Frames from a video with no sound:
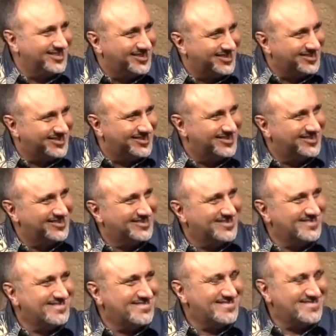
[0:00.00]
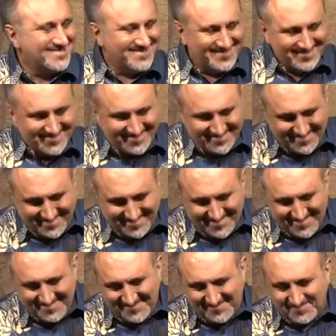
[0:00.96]

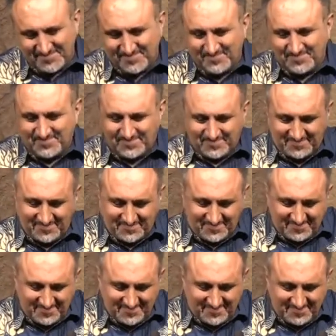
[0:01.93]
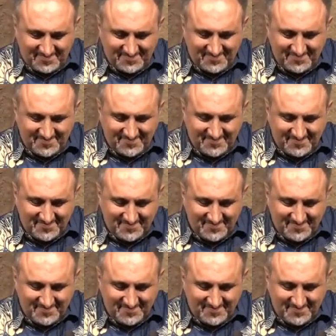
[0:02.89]
No one is speaking in this clip.